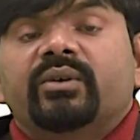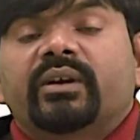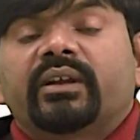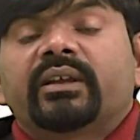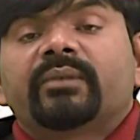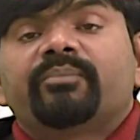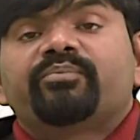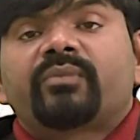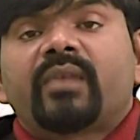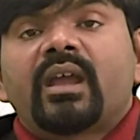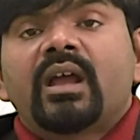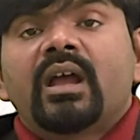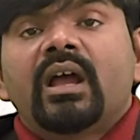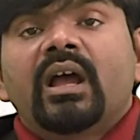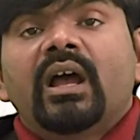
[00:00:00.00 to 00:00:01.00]
Okay,
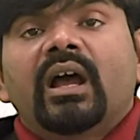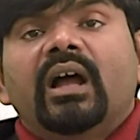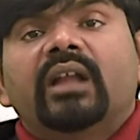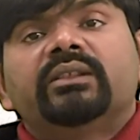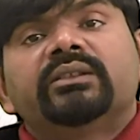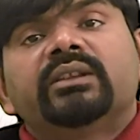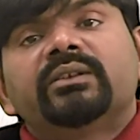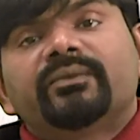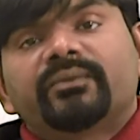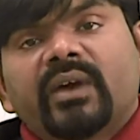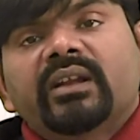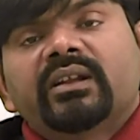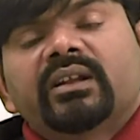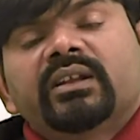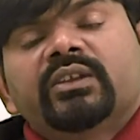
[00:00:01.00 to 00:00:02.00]
and then
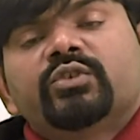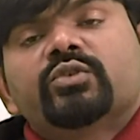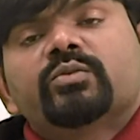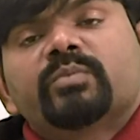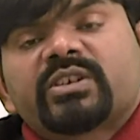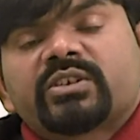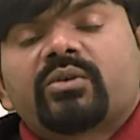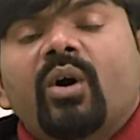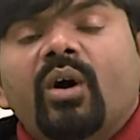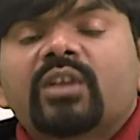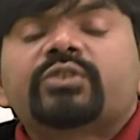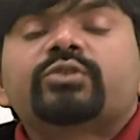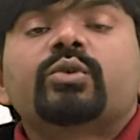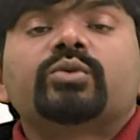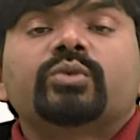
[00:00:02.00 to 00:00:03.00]
finally you must
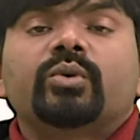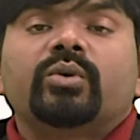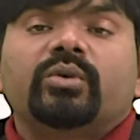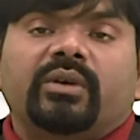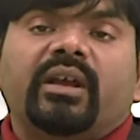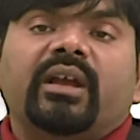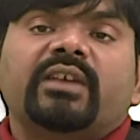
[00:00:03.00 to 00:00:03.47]
also know